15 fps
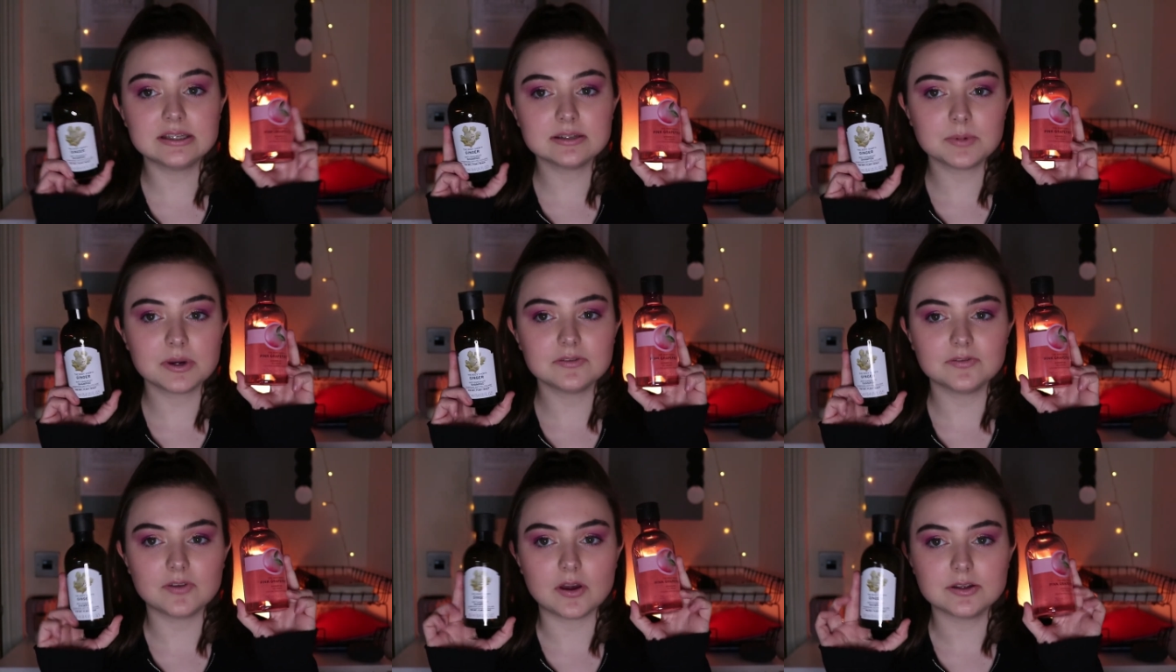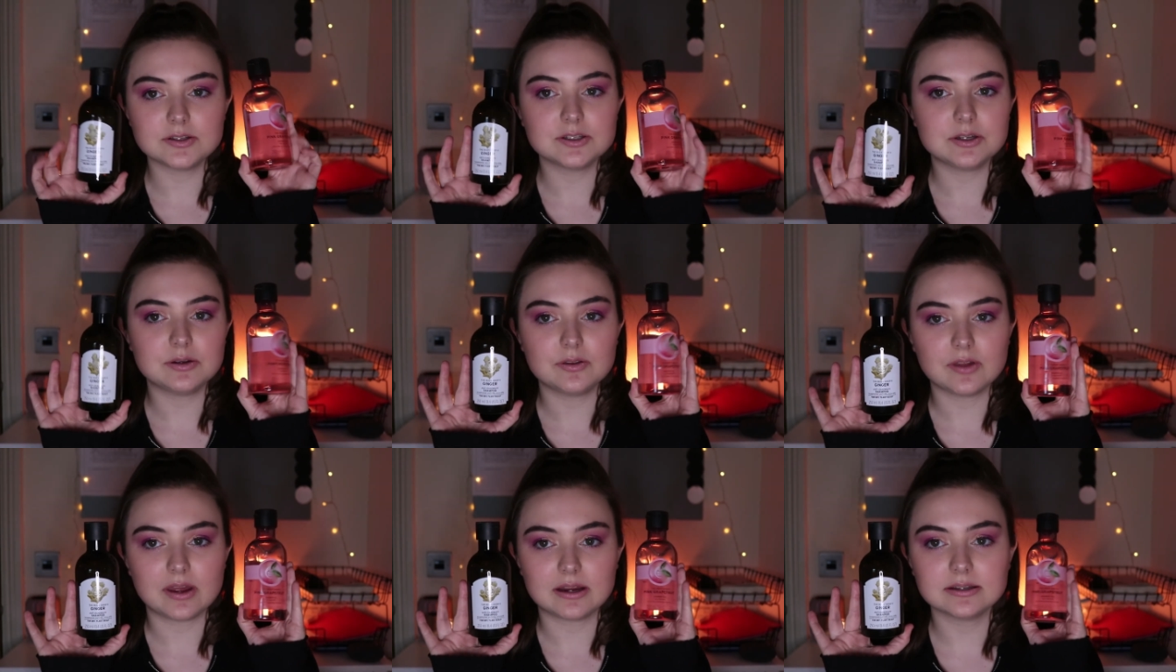are my first two
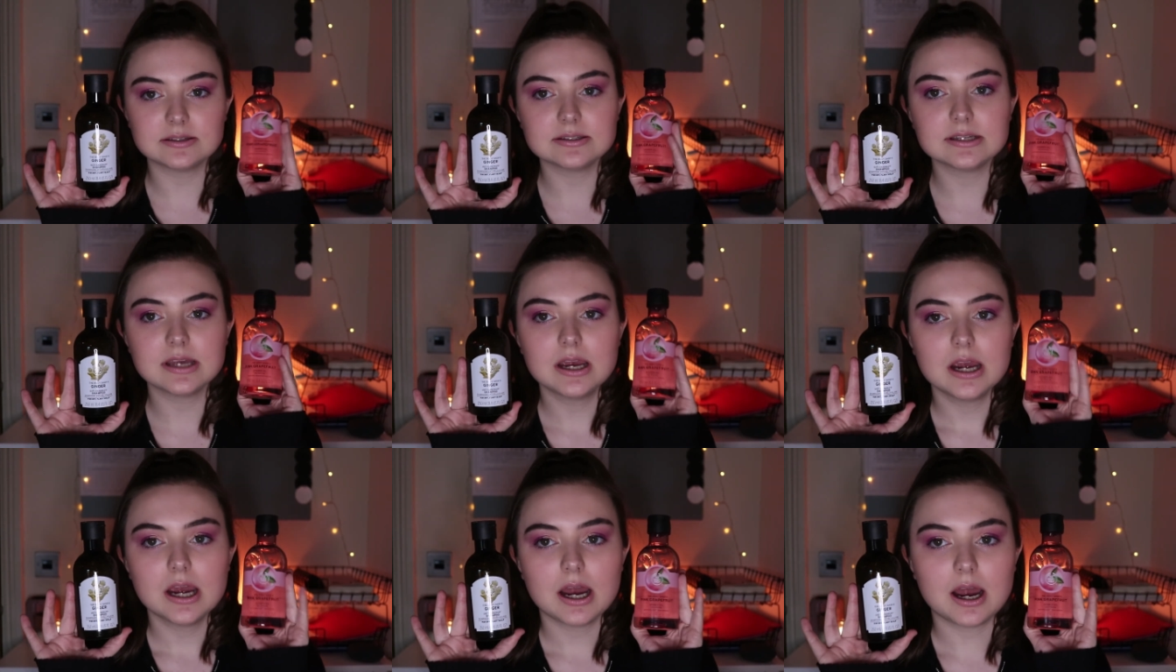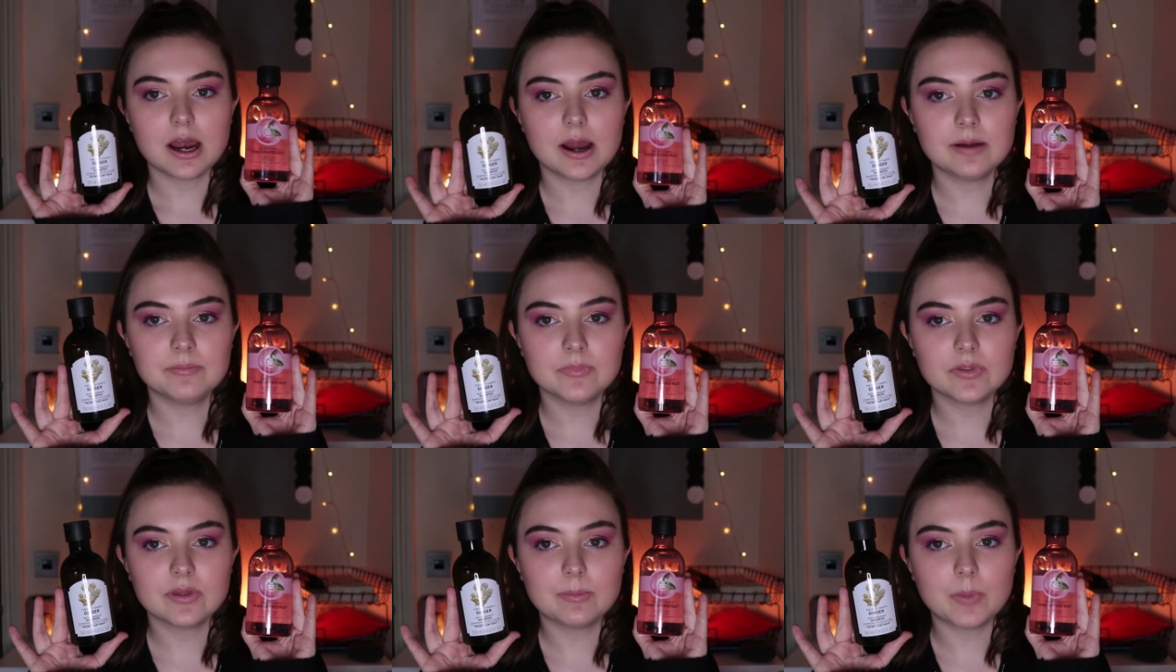things.
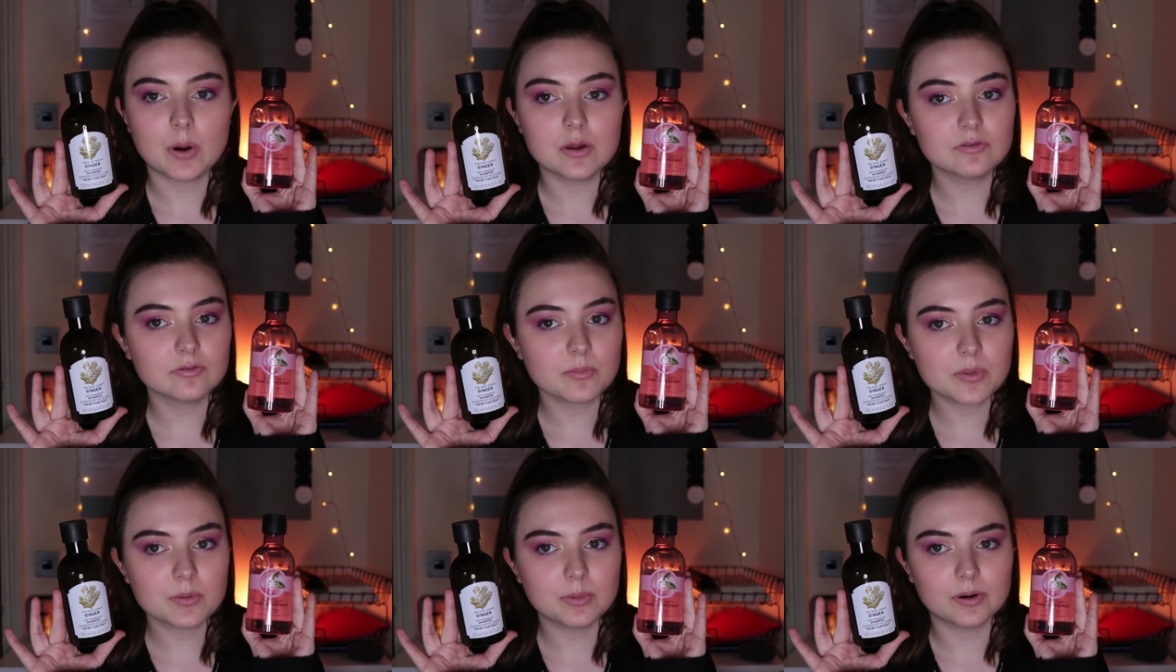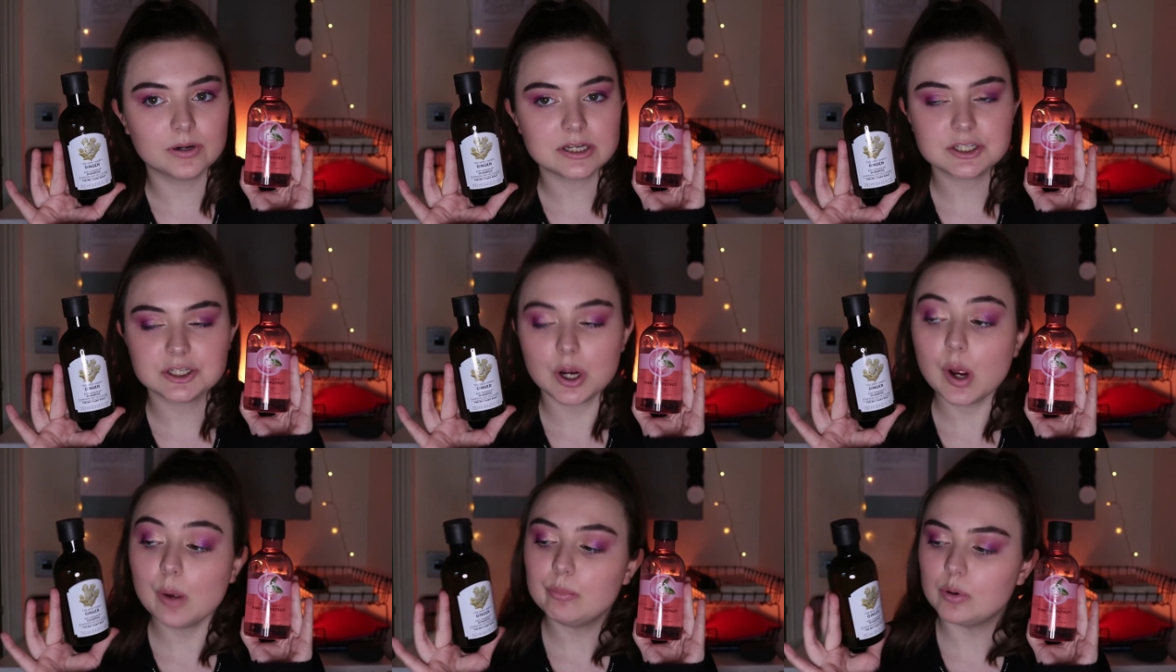They're both from the Body
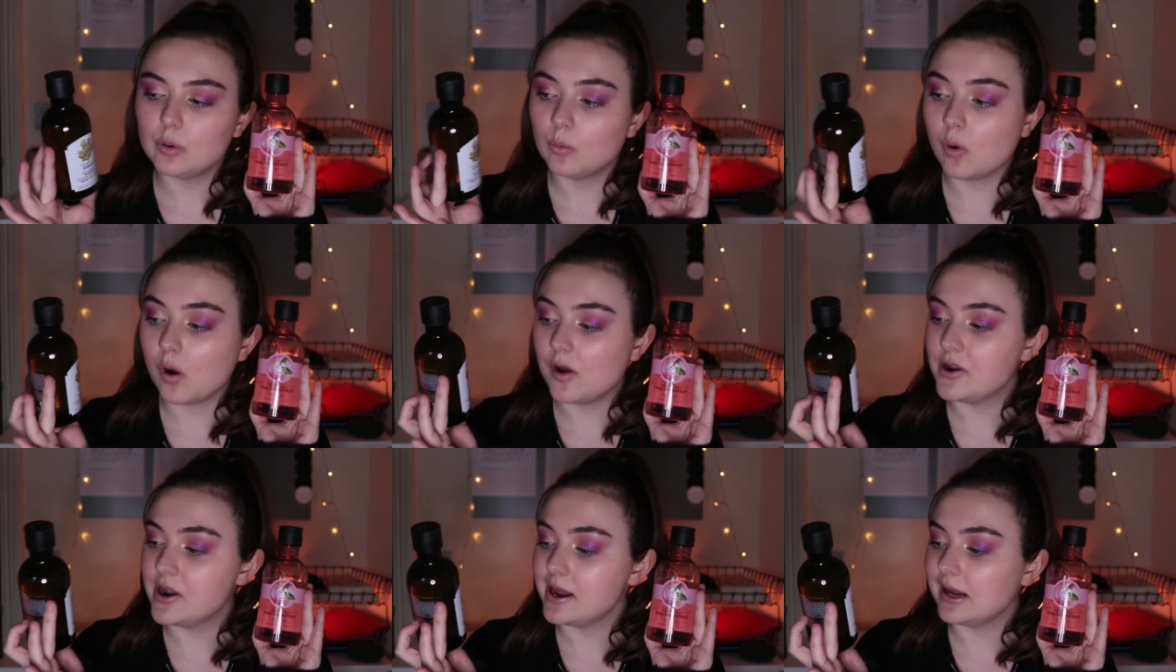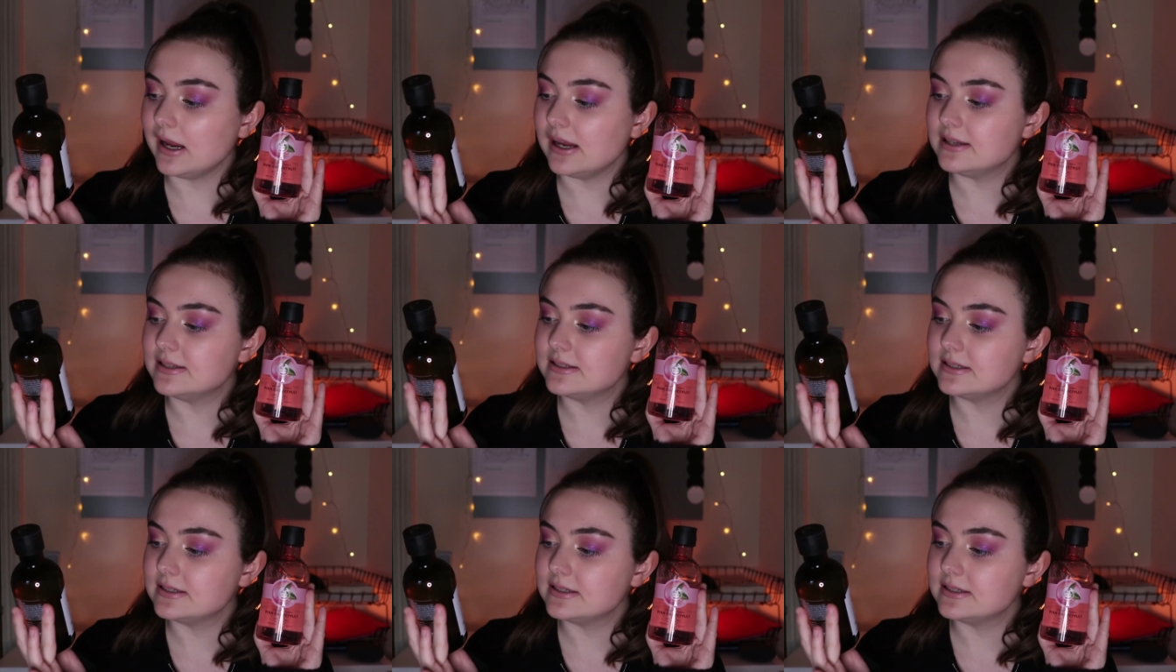Shop. One is